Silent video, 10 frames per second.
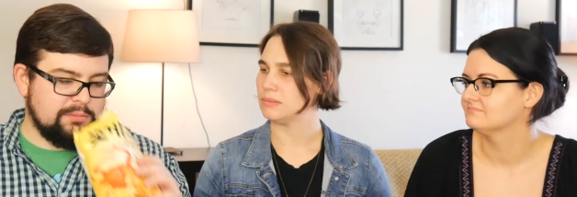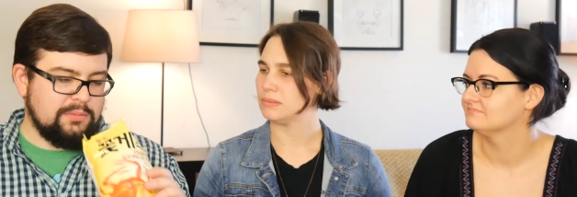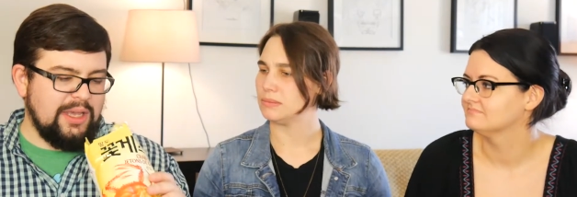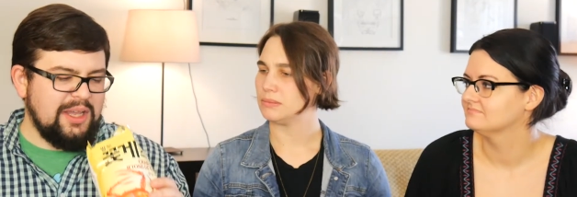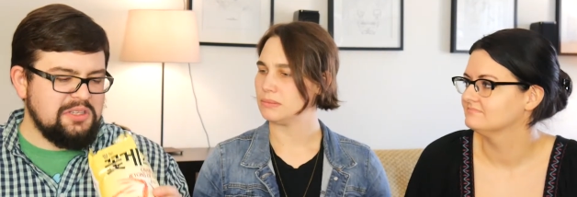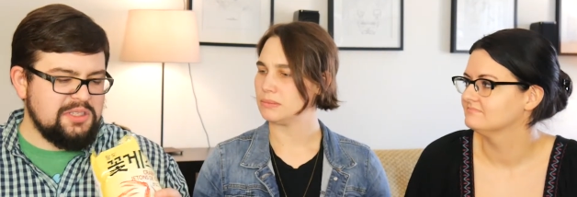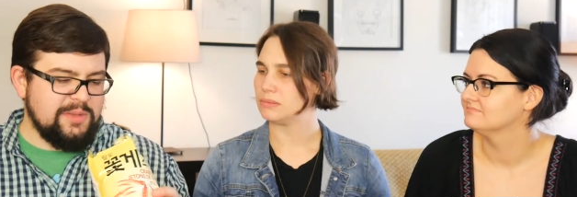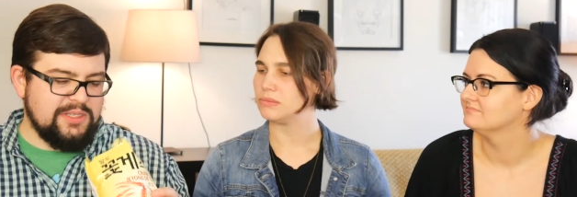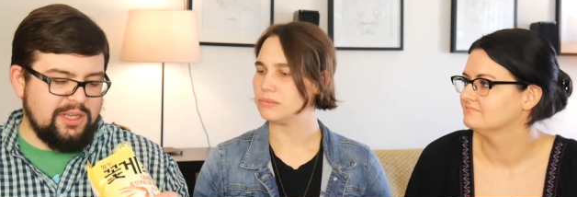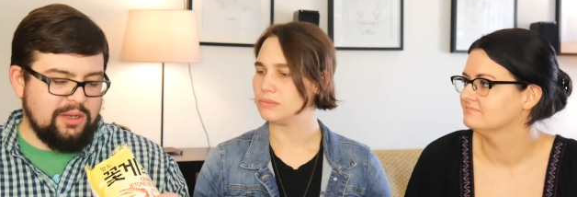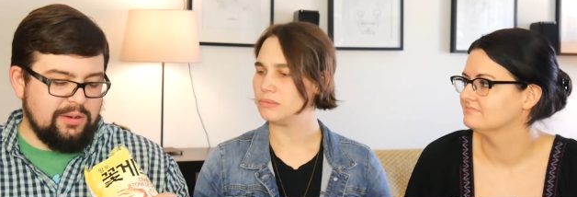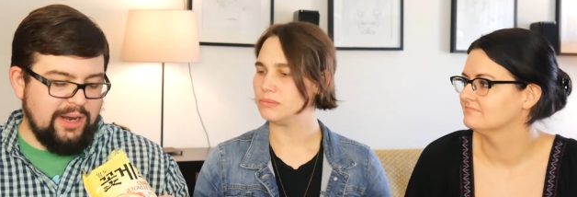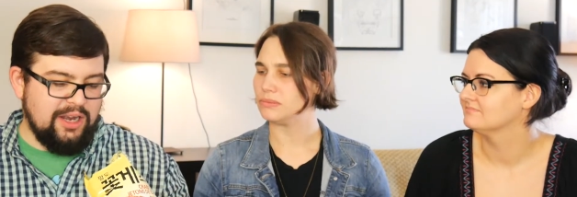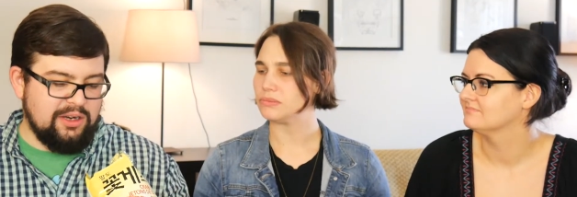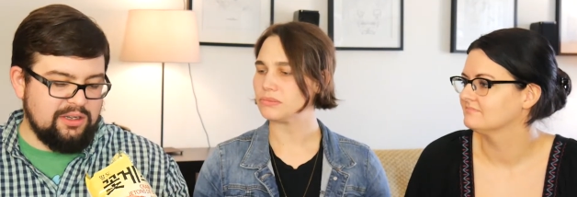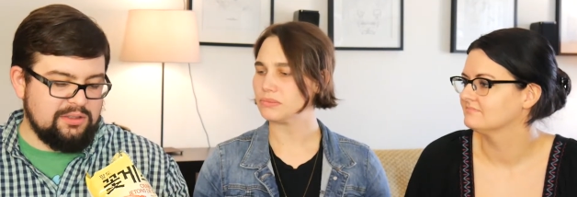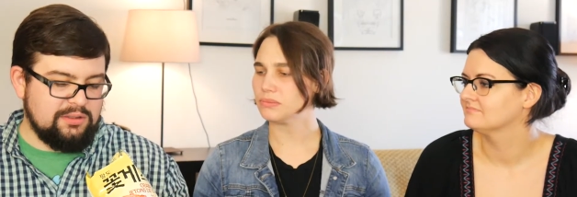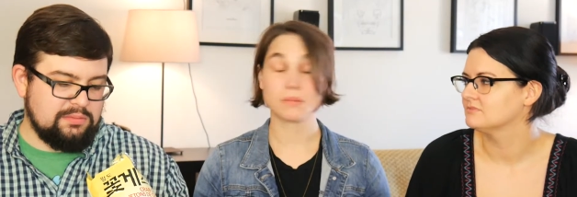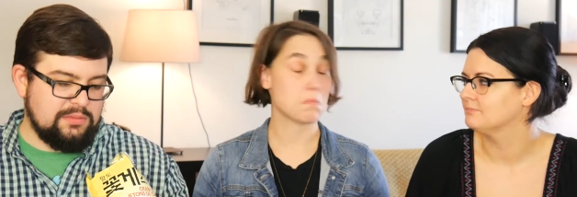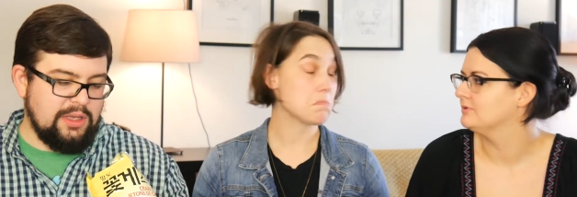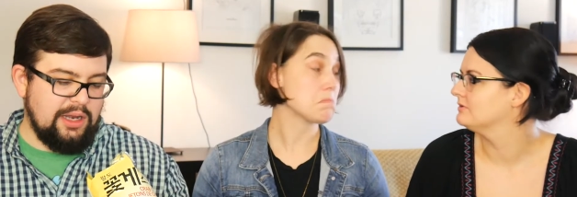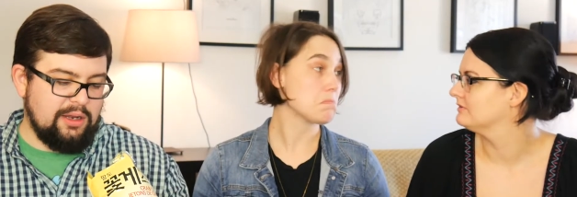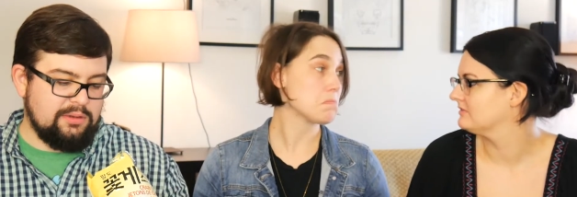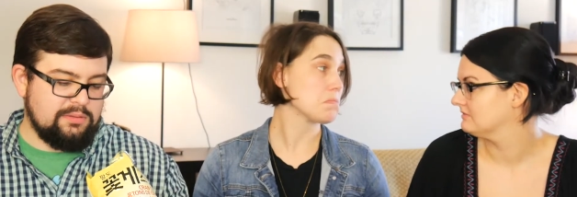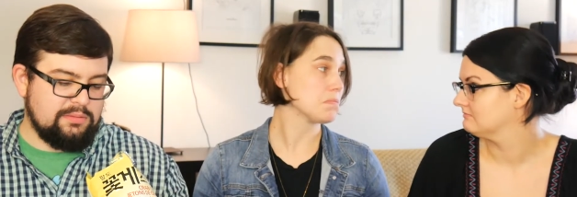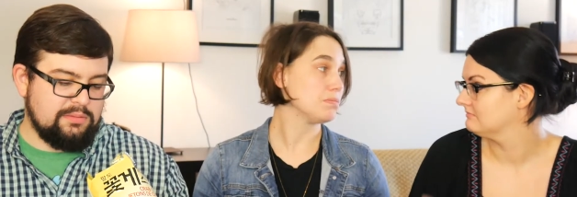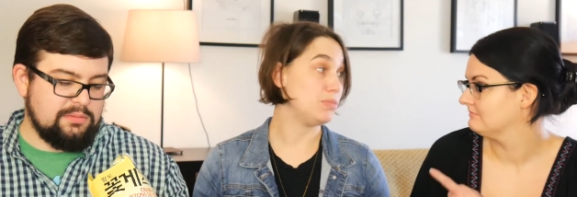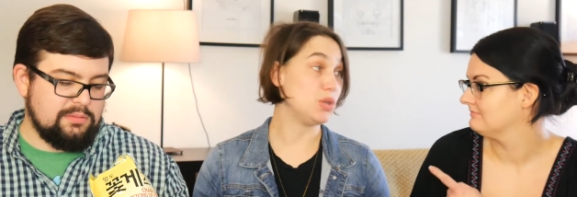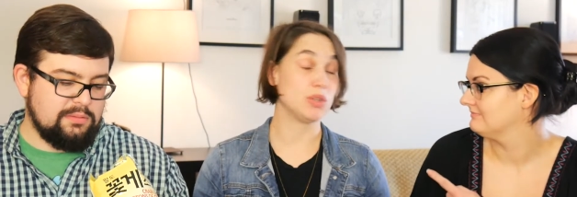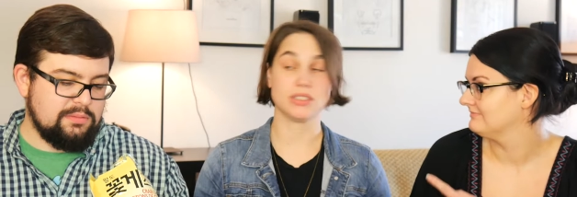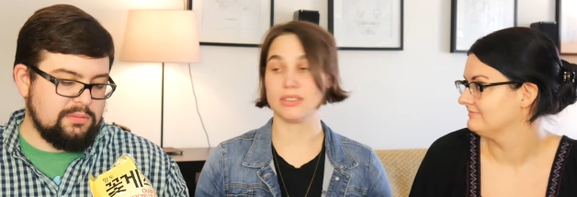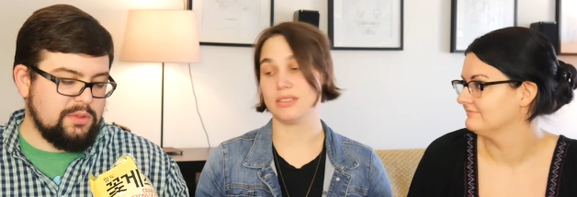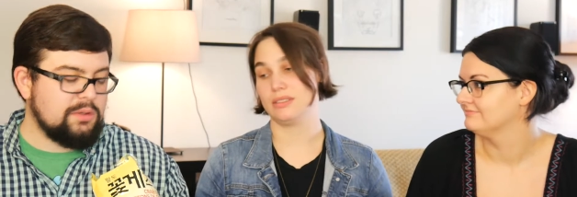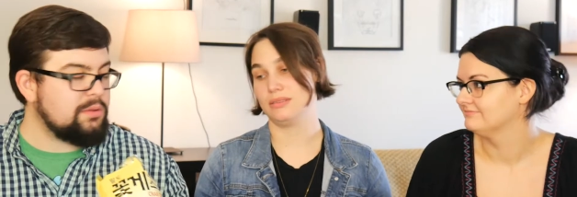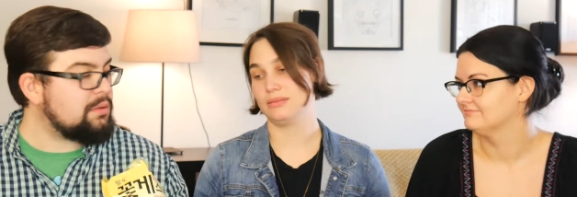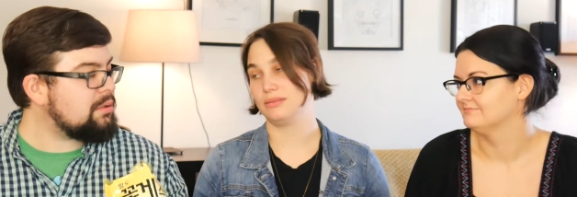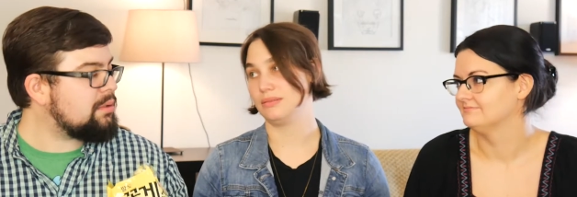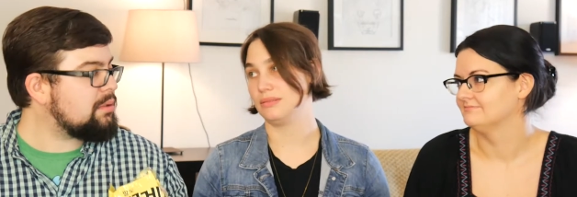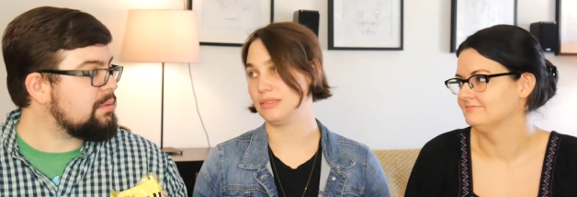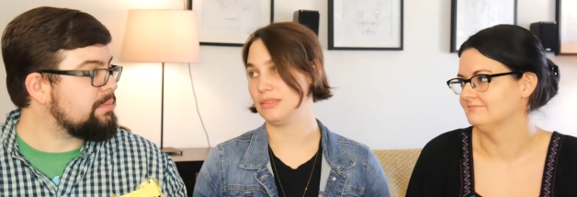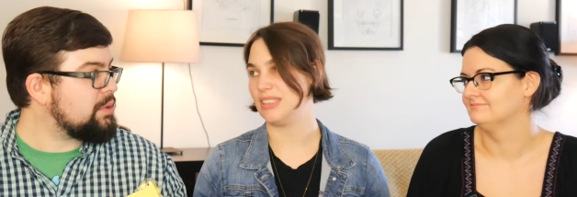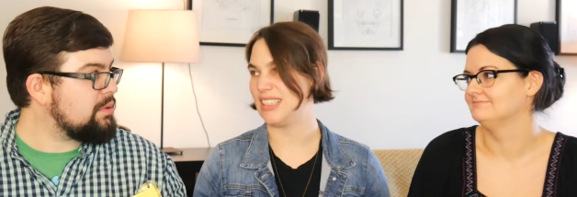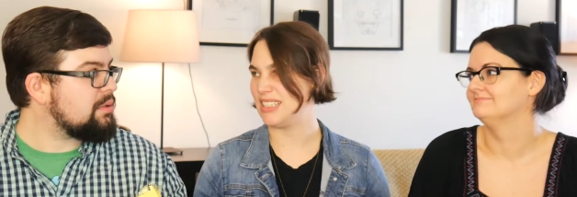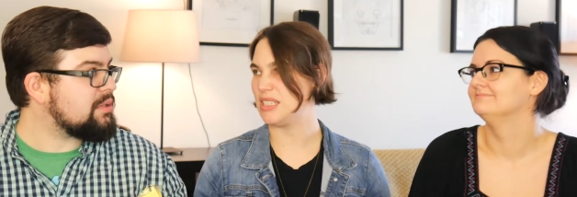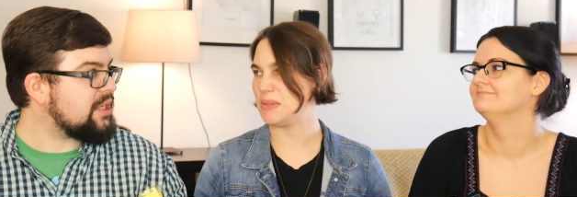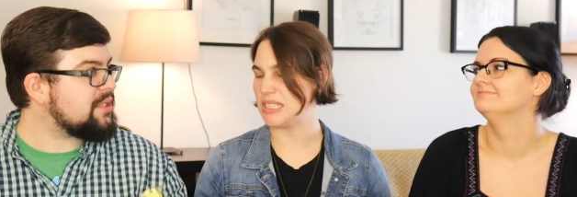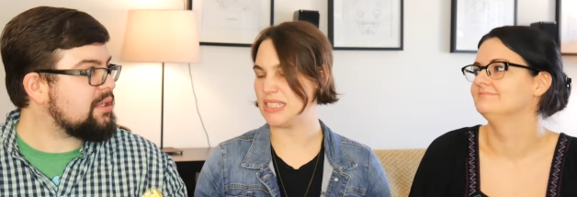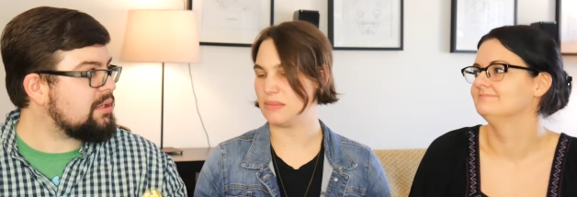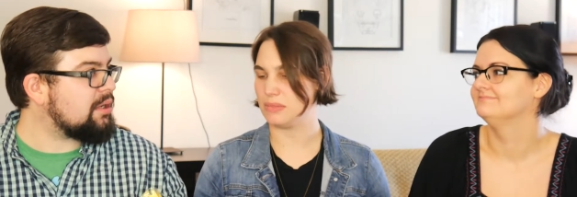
Speaker 1: Yeah, it just smells like a cracker. Bugles. Bugles. Ooh, Bugles. That's a good